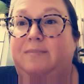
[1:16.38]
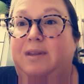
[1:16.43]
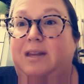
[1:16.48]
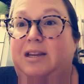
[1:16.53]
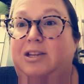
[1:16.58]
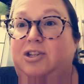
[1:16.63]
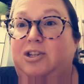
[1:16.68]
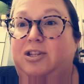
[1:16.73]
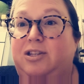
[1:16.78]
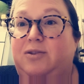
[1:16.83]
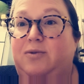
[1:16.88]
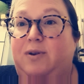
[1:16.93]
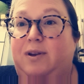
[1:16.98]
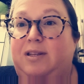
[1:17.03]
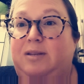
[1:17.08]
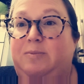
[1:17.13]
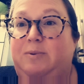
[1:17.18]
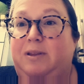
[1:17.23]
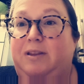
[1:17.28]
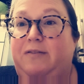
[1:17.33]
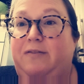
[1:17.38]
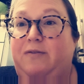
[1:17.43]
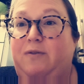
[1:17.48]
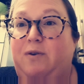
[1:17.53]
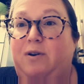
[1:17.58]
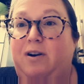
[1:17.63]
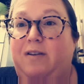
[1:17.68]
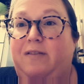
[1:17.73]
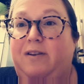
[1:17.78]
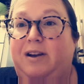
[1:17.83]
it's just going to be the
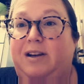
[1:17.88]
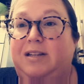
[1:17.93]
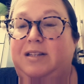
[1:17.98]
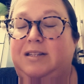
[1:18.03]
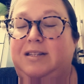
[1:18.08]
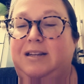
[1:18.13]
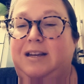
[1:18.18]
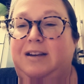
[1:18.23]
four of us.